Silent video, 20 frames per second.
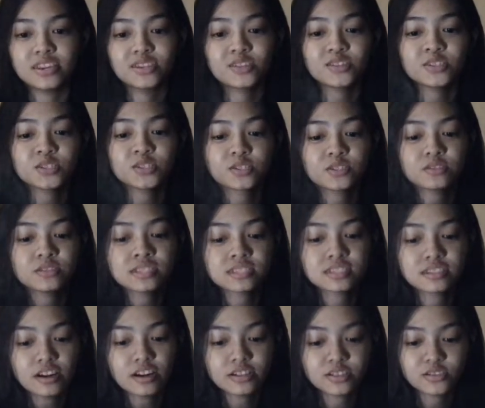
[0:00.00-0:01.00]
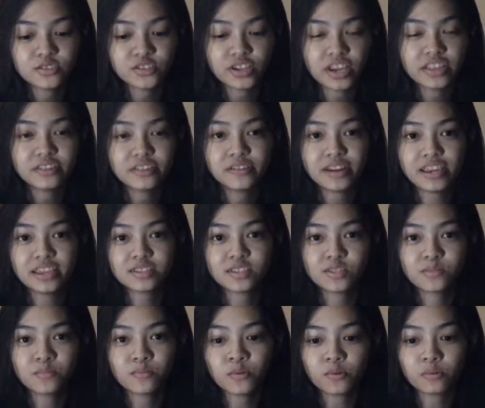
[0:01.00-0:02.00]
You'll soon start to generate
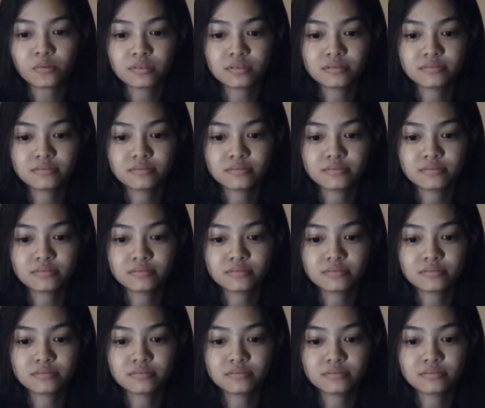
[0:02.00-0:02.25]
smoke.